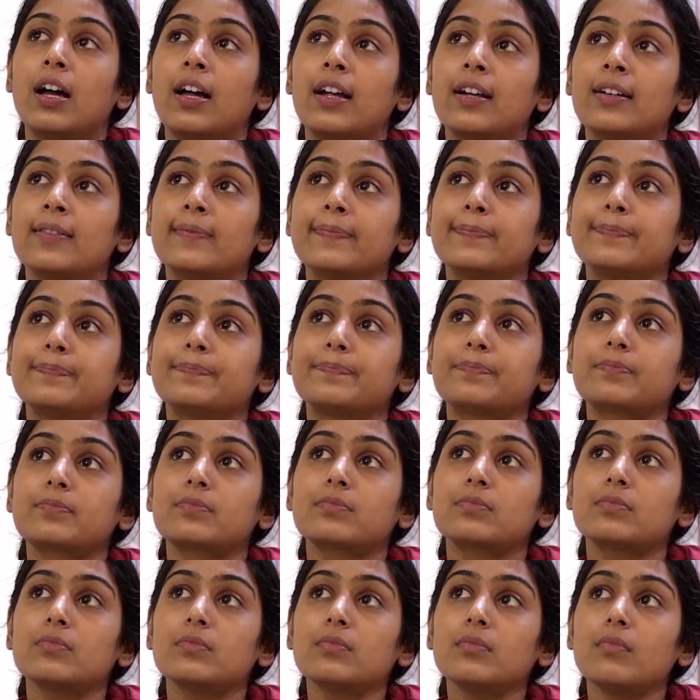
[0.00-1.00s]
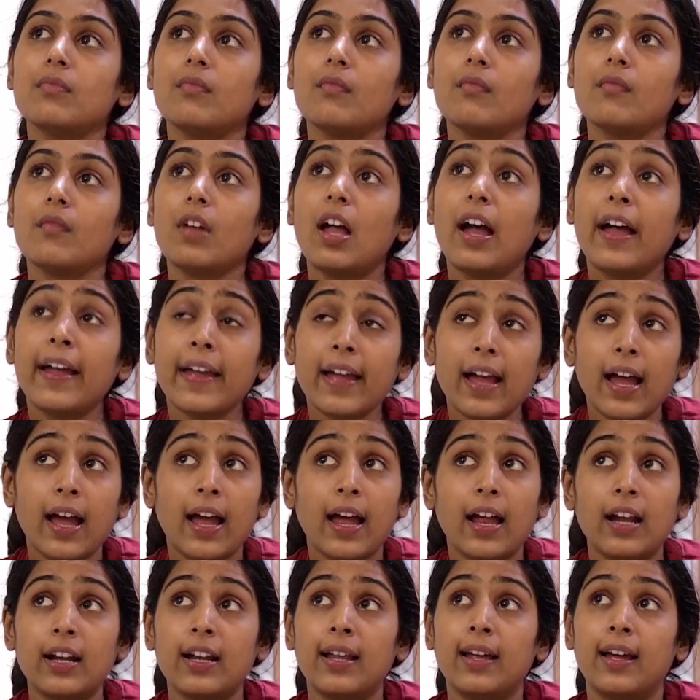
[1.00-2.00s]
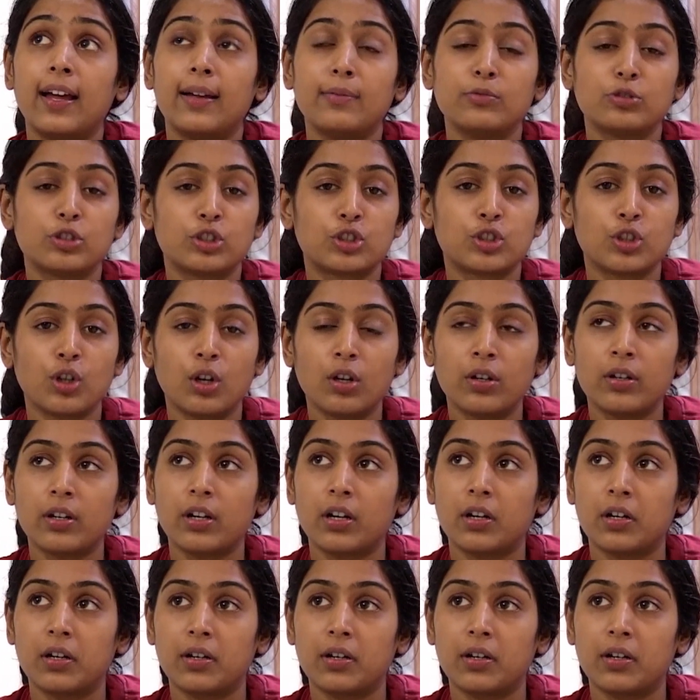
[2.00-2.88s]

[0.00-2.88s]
And I'm sure